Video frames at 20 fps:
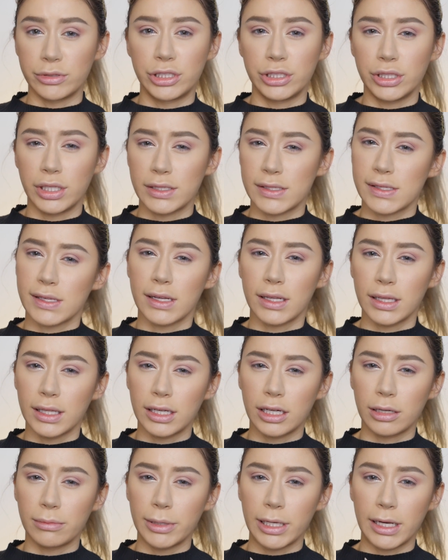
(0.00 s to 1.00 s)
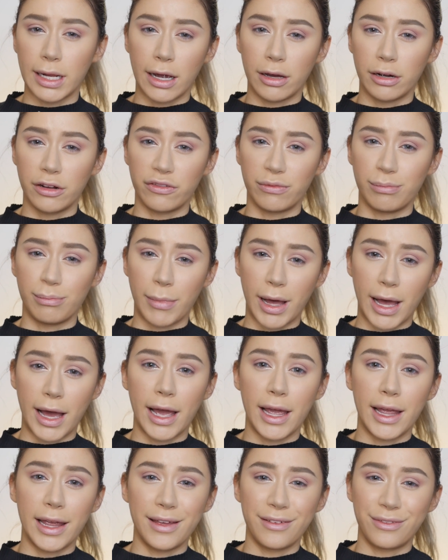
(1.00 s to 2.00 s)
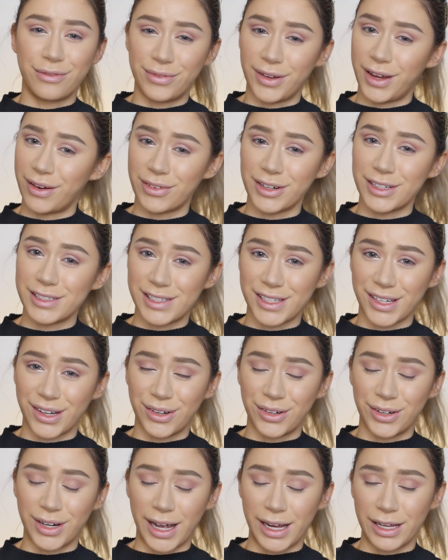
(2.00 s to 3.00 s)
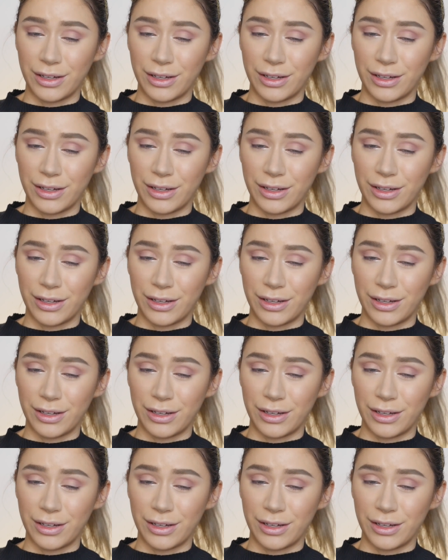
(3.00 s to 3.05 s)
which is a little bit out of my favorite zone.